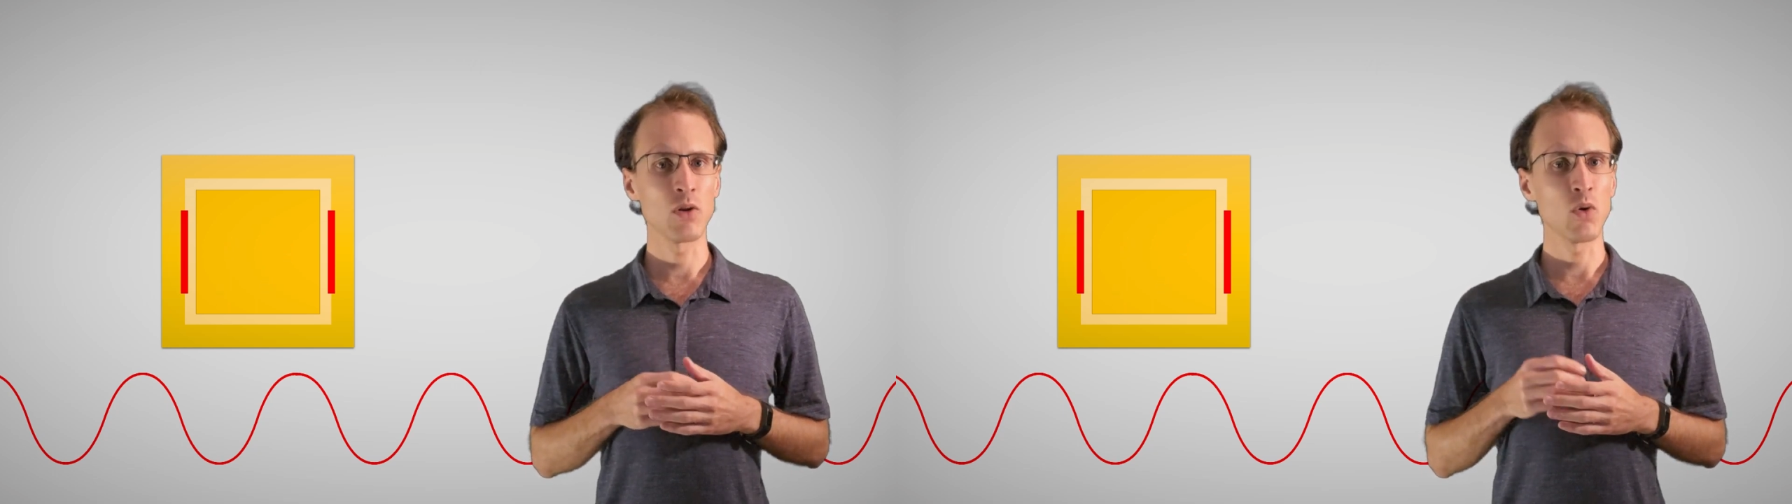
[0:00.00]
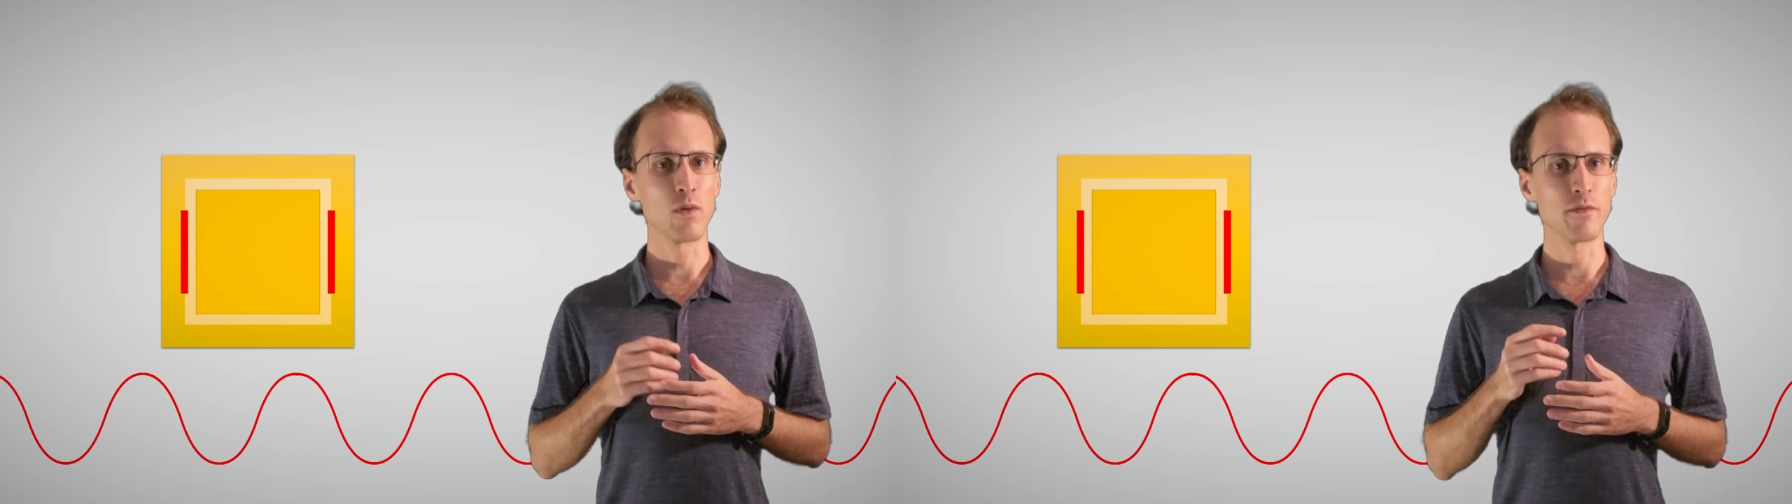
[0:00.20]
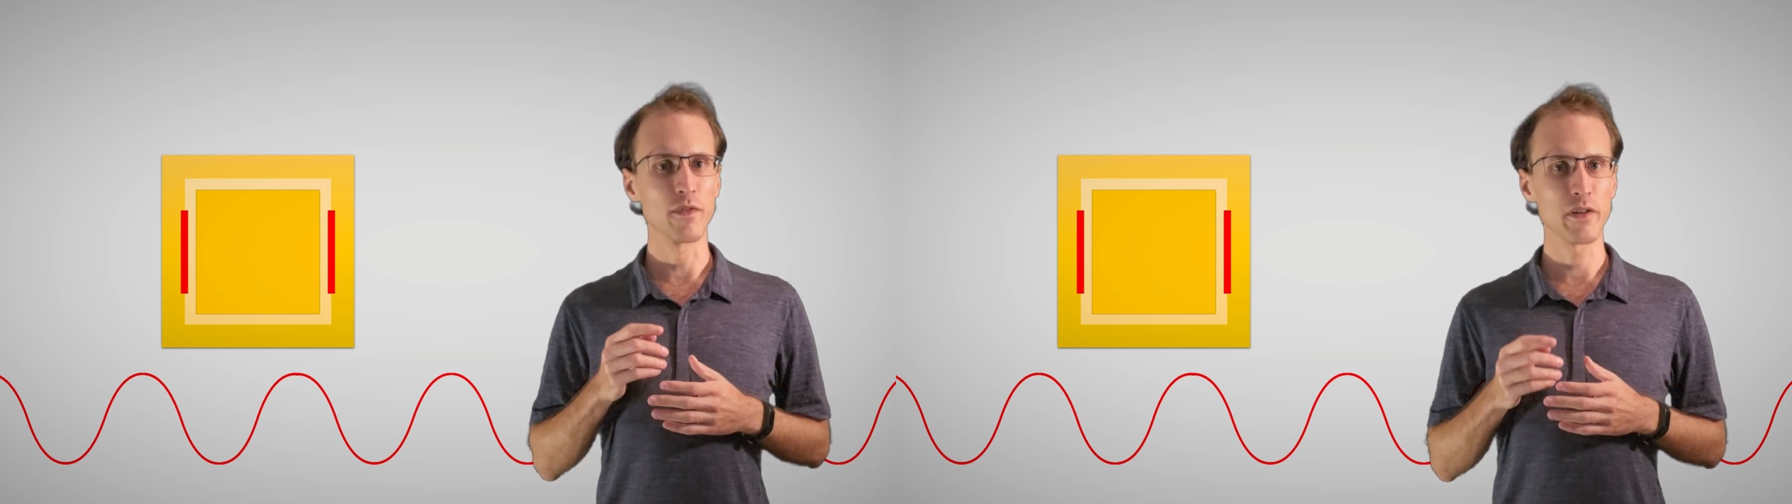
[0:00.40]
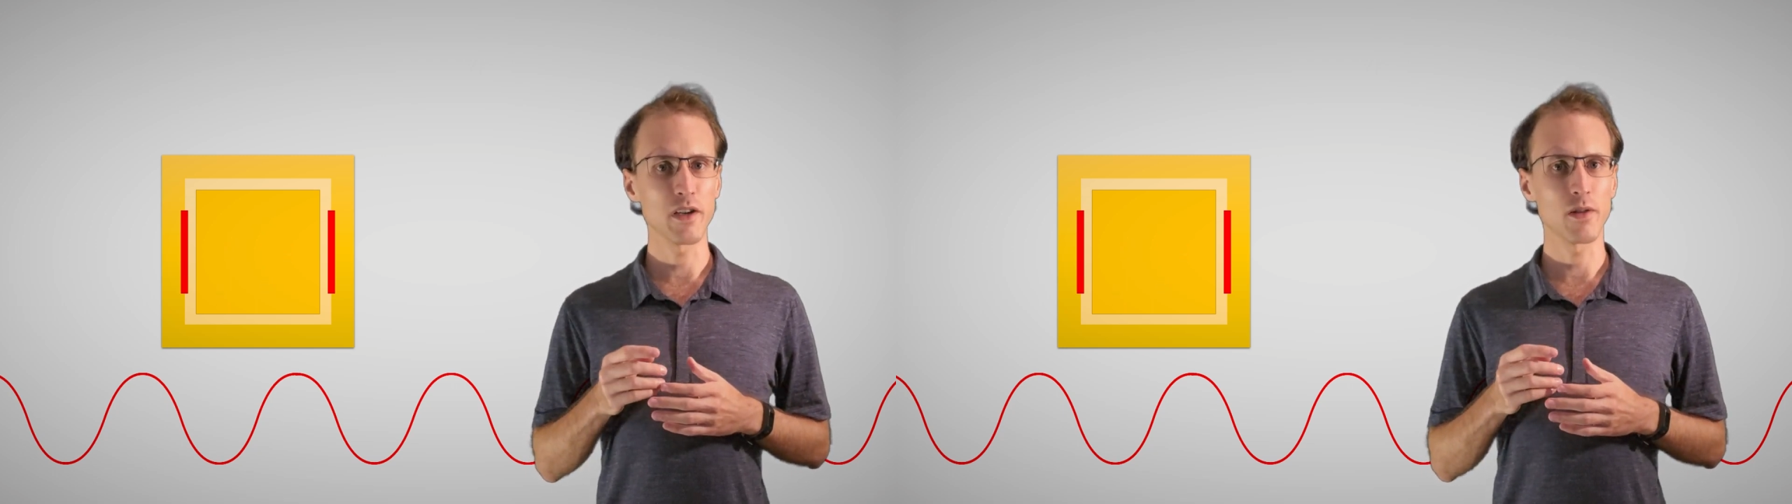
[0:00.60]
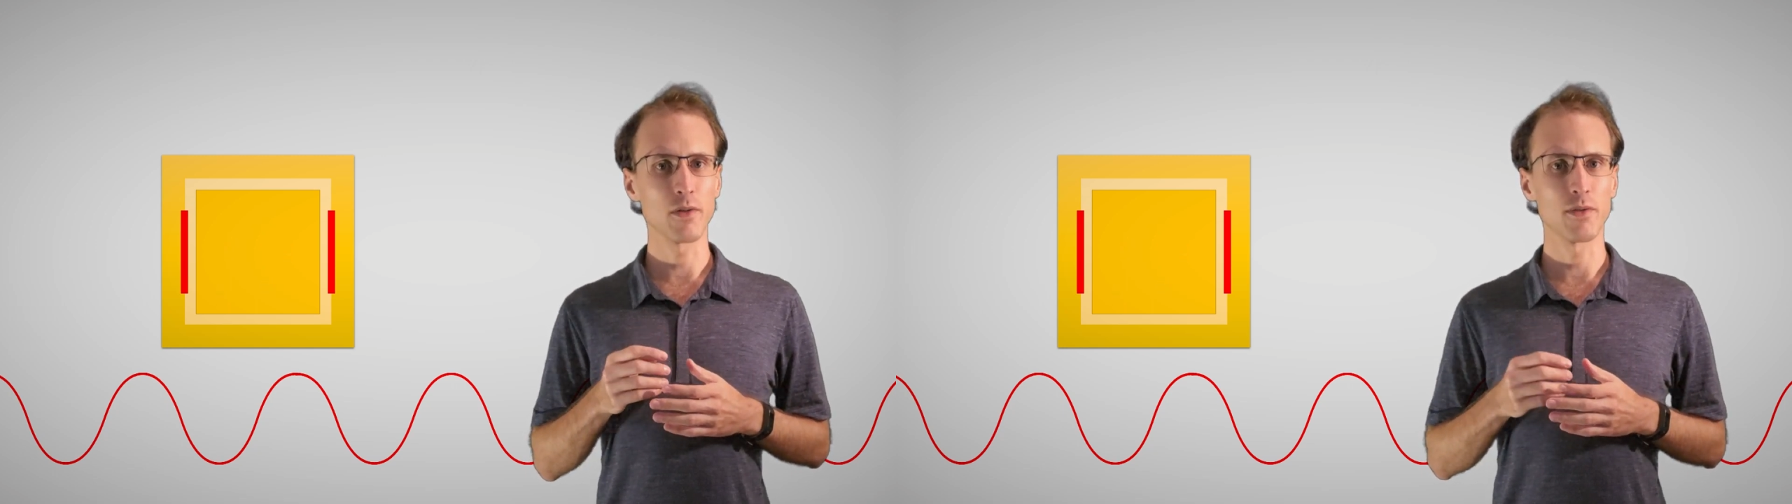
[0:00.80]
or very
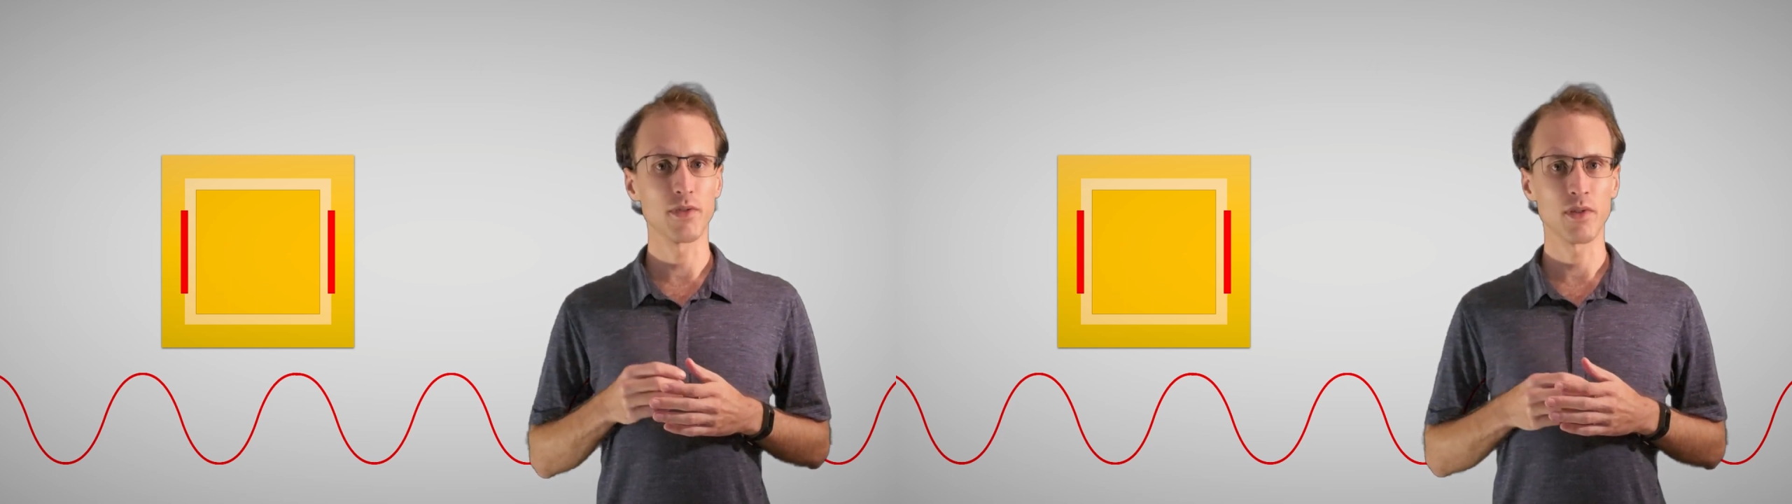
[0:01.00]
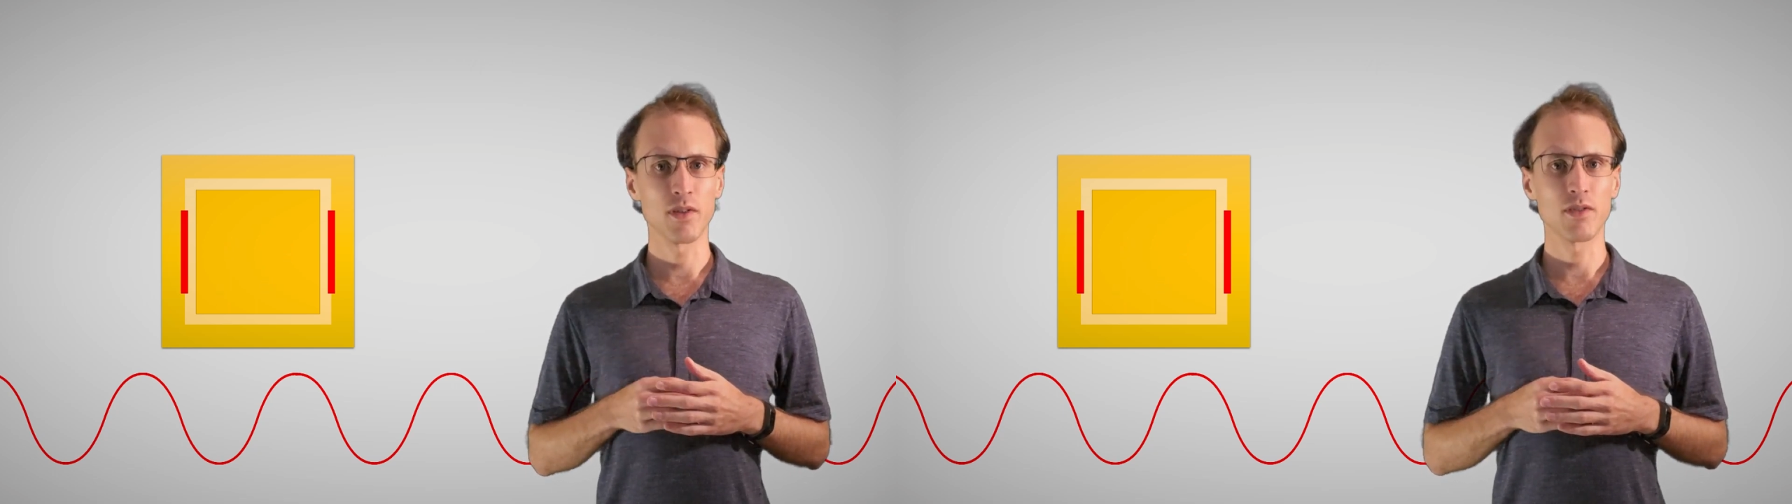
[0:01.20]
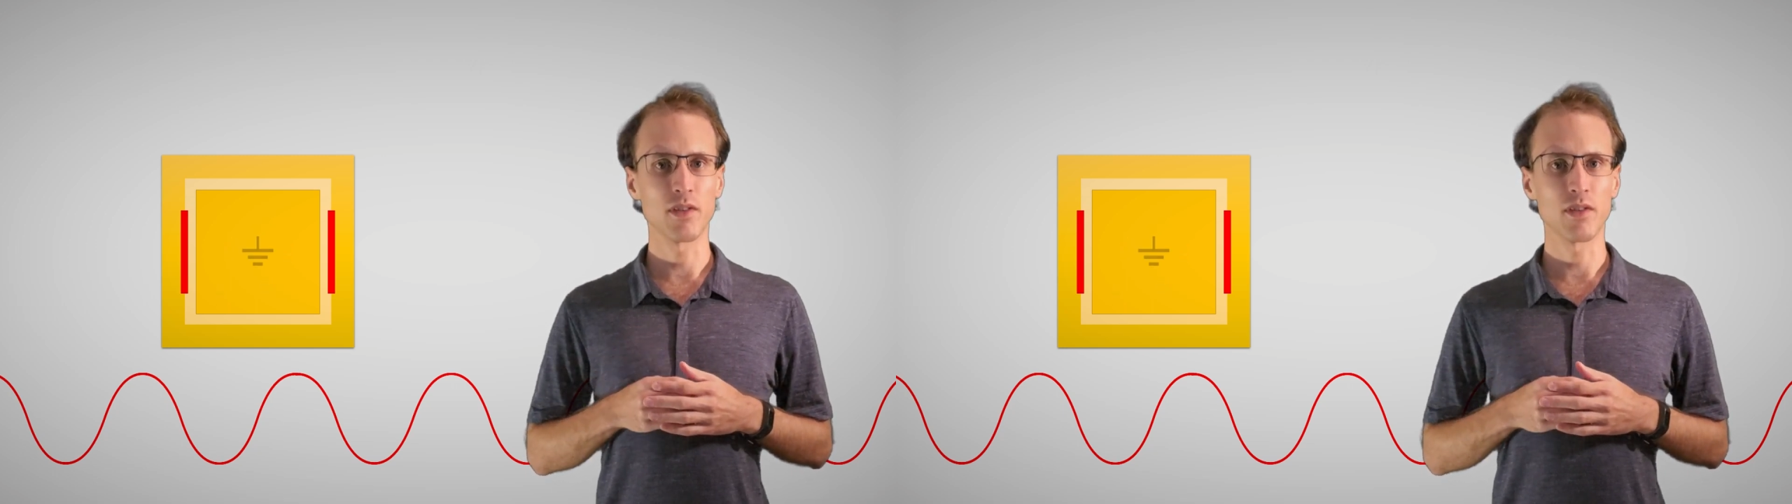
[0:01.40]
close to